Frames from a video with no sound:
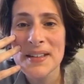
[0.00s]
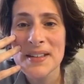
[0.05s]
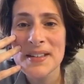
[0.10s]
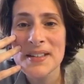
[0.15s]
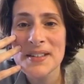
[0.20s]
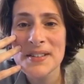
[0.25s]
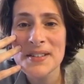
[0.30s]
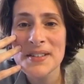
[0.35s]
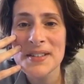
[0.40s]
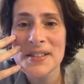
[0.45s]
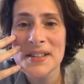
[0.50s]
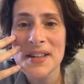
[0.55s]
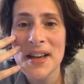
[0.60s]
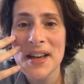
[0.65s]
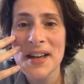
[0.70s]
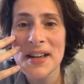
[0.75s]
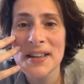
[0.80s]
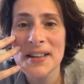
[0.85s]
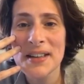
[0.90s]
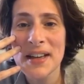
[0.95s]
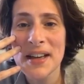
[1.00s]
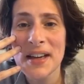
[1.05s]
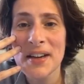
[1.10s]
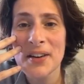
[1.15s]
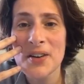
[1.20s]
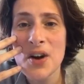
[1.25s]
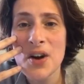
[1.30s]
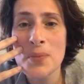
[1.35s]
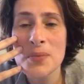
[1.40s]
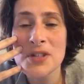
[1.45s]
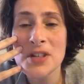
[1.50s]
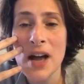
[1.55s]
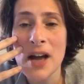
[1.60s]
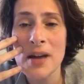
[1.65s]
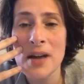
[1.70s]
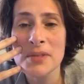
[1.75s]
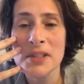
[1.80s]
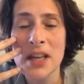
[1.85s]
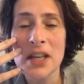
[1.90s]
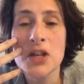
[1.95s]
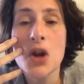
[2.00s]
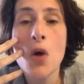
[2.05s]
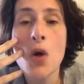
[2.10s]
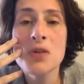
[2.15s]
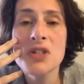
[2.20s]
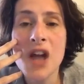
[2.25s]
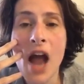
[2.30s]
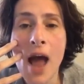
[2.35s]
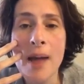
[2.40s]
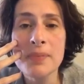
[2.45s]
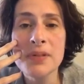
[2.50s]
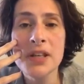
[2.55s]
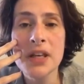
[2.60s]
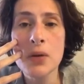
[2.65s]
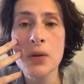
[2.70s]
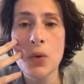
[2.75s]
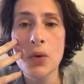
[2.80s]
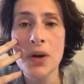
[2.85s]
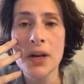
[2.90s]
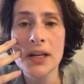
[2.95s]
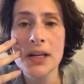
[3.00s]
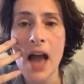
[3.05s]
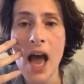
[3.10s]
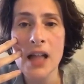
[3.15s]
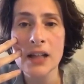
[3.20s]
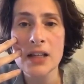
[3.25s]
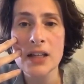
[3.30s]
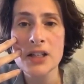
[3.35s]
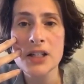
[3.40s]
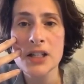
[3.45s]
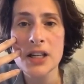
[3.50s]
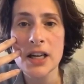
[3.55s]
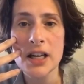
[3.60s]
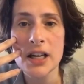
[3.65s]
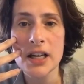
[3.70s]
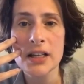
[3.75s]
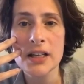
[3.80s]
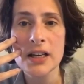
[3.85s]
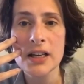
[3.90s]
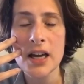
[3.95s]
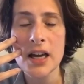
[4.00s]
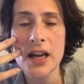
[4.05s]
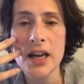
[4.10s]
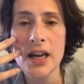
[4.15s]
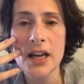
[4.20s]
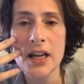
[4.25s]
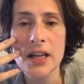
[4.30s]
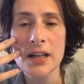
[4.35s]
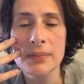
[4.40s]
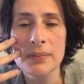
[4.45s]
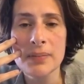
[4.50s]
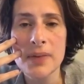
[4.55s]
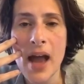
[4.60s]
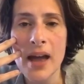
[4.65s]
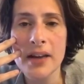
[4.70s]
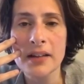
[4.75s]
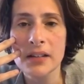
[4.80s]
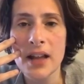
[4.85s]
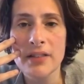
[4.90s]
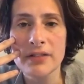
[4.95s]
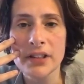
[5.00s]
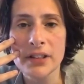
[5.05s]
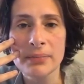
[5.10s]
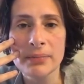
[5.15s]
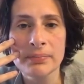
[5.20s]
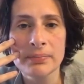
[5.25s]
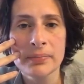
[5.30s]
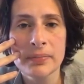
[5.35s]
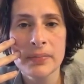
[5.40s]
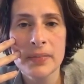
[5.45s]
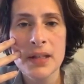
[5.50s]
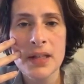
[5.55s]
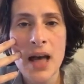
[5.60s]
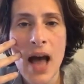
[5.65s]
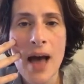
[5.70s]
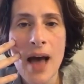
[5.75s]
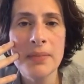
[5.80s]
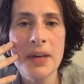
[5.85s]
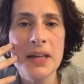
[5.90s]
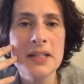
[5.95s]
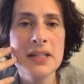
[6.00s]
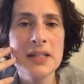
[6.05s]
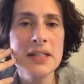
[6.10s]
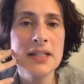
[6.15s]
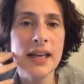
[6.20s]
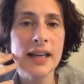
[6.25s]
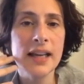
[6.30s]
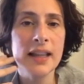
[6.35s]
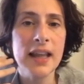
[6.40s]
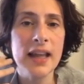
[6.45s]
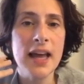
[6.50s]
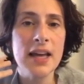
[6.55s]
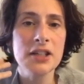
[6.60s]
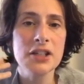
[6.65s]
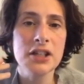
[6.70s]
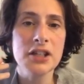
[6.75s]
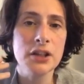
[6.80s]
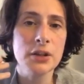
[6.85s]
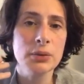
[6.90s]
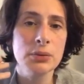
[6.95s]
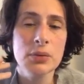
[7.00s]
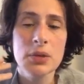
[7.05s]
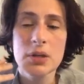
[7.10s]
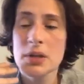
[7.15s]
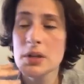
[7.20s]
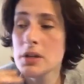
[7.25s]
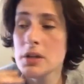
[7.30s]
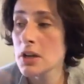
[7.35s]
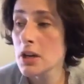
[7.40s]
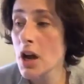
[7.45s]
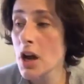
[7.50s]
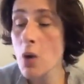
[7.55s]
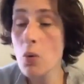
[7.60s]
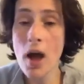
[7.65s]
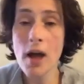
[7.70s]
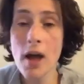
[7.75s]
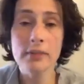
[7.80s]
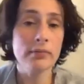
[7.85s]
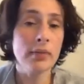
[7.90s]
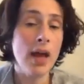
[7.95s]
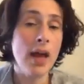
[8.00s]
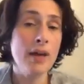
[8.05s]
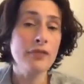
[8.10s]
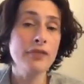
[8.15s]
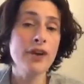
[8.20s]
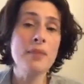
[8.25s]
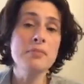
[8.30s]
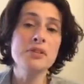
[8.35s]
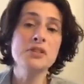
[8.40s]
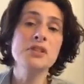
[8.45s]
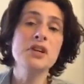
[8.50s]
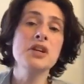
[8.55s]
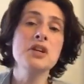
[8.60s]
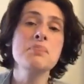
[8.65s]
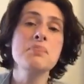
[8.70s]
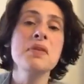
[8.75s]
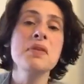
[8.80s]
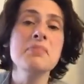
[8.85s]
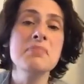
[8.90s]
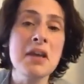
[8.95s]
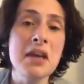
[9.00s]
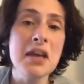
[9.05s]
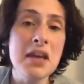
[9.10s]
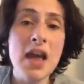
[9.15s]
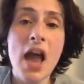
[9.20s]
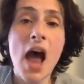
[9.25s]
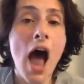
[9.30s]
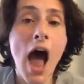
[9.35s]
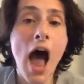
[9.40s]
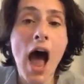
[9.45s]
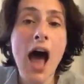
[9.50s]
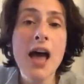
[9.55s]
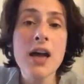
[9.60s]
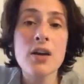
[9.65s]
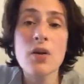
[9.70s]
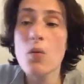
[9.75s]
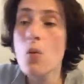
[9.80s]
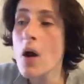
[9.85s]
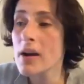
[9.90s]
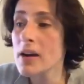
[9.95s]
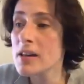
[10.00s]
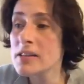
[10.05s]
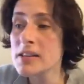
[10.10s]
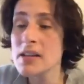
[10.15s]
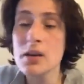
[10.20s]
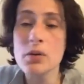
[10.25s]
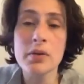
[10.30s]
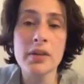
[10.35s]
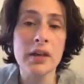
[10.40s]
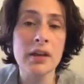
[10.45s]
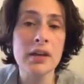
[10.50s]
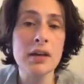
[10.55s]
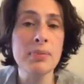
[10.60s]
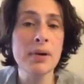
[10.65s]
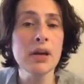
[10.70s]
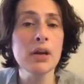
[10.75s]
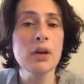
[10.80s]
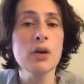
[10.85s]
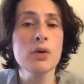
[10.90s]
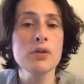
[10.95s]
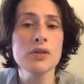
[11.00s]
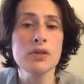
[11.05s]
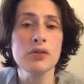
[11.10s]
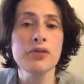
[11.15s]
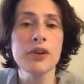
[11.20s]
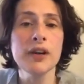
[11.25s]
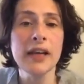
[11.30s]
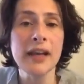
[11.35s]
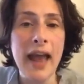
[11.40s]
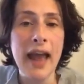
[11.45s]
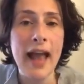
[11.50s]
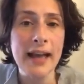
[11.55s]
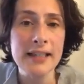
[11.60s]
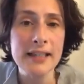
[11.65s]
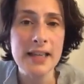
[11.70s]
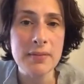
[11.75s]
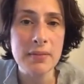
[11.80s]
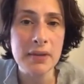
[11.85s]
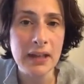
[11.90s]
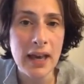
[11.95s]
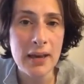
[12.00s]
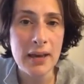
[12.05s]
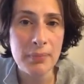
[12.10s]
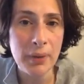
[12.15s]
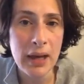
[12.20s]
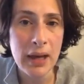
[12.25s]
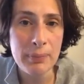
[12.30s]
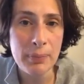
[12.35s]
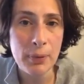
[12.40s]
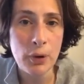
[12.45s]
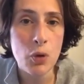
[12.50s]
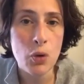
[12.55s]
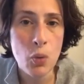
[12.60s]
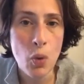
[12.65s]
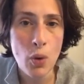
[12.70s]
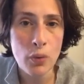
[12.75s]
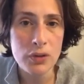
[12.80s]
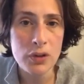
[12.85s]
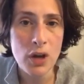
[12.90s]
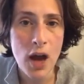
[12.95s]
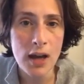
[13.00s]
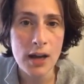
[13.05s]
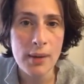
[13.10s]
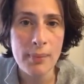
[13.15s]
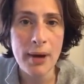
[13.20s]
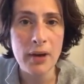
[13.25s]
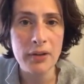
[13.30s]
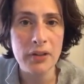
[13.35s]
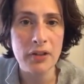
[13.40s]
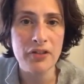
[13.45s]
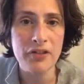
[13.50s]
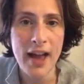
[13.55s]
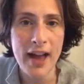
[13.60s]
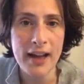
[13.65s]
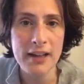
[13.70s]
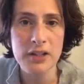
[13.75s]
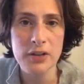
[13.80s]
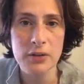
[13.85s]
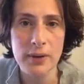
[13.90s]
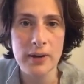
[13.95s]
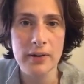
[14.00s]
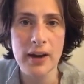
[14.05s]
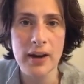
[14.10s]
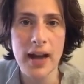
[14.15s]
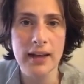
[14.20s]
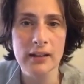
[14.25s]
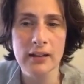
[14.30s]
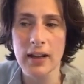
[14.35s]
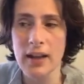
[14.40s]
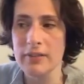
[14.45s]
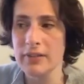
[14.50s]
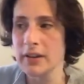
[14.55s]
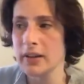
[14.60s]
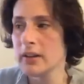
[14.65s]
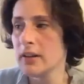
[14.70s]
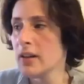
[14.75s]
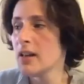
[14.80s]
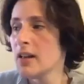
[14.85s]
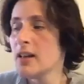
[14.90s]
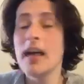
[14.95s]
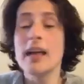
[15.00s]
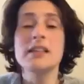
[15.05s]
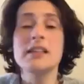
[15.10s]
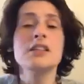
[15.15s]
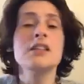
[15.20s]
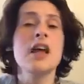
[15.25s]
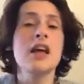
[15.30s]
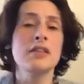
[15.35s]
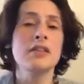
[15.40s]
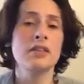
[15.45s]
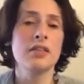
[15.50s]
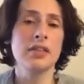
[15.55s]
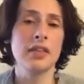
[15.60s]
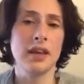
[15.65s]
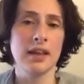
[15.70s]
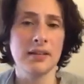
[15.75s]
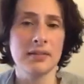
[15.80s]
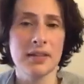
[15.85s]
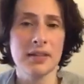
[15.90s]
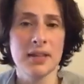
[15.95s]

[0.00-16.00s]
Jill Stein. Here, Noam Chomsky. Noam Chomsky won't acknowledge 9/11. I'm getting sick of that too. You know what? If I'm just going to be me, I don't want to deal with anybody who's a friggin' academic gatekeeper who won't talk about the facts around 9/11. That's another thing.